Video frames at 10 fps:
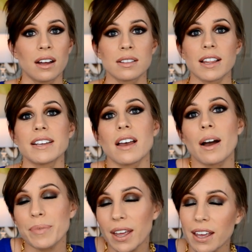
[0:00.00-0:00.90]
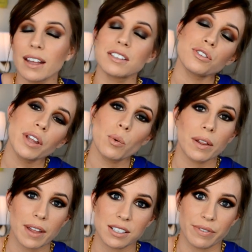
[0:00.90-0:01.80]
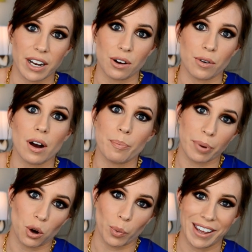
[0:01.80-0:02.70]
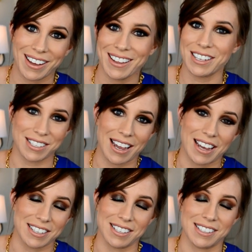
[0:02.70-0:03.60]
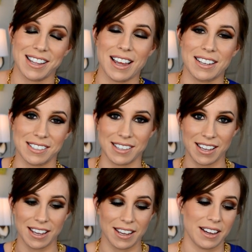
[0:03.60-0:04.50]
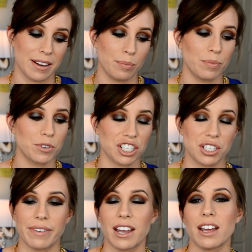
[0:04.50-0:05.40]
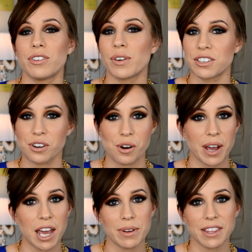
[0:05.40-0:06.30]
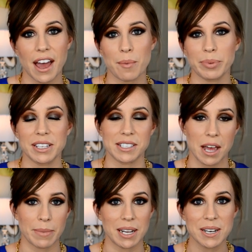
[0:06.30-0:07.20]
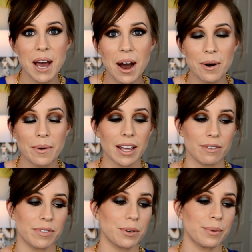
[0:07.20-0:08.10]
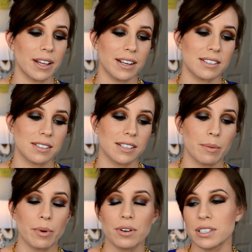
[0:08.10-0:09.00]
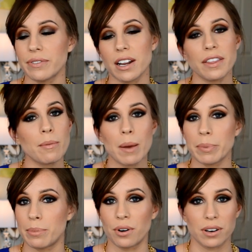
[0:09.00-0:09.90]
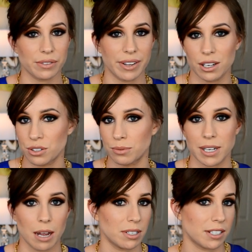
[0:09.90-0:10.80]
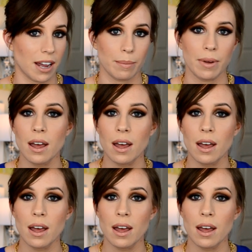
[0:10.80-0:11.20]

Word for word: less, it's only one less video per week, is I guess is, is the um, gist of it. If you guys are okay with that, please let me know if you would like to see a bonus video. There might be bonus videos from time to time.